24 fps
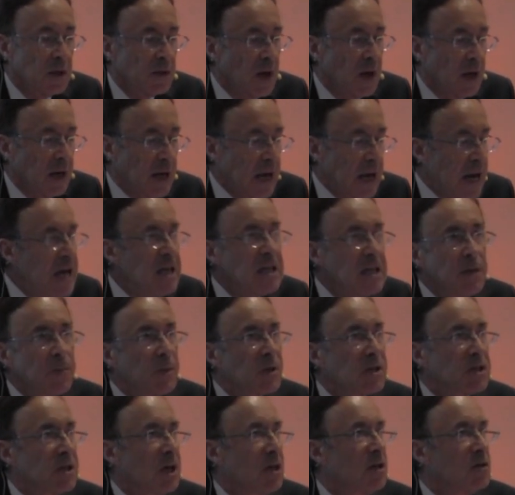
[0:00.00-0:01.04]

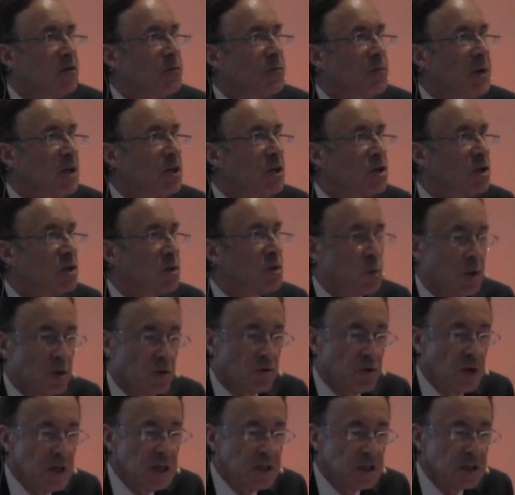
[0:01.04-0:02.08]
80% of patients with
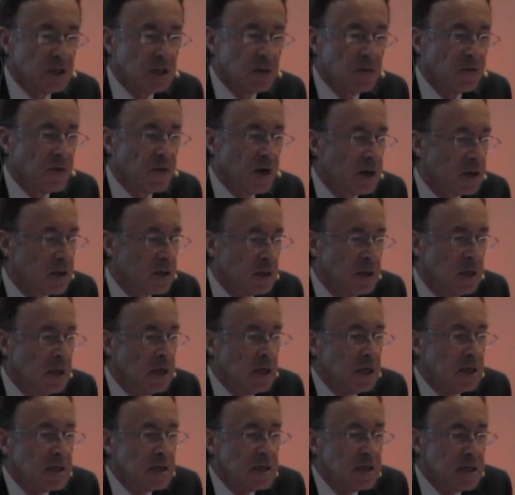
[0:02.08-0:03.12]
raised serum ferritin
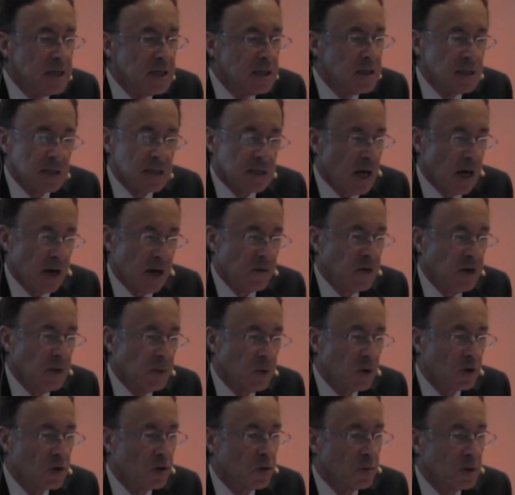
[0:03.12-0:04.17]
didn't have
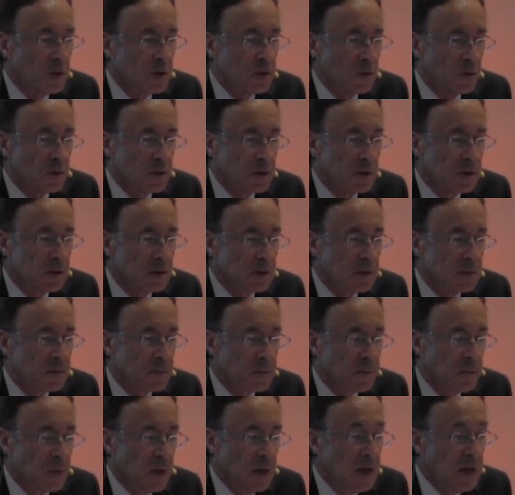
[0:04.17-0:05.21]
hemochromatosis.
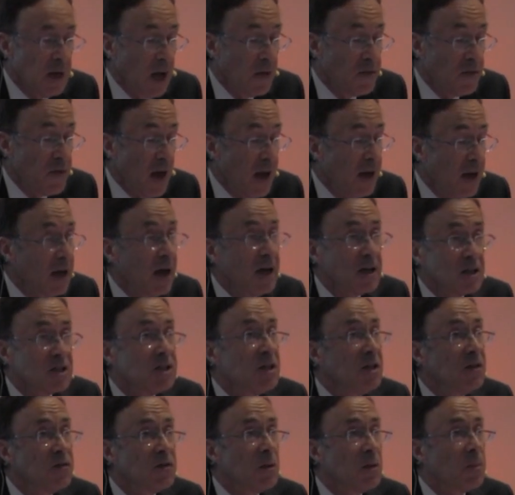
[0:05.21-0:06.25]
And that actually
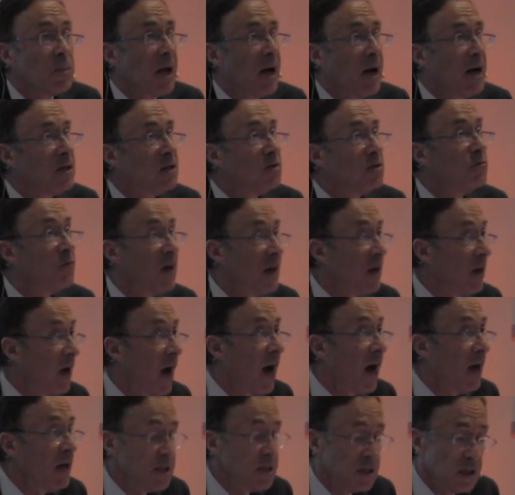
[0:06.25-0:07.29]
even applied to very
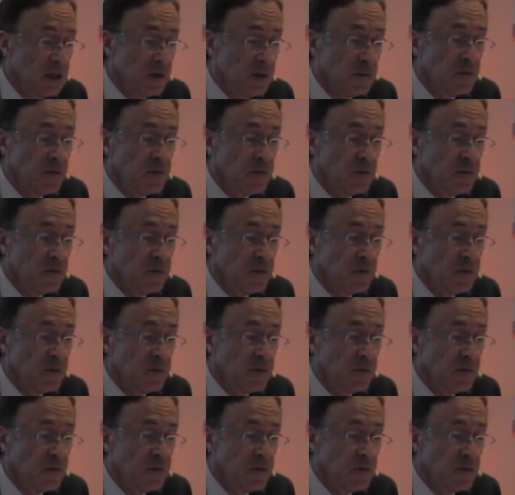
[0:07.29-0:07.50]
high serum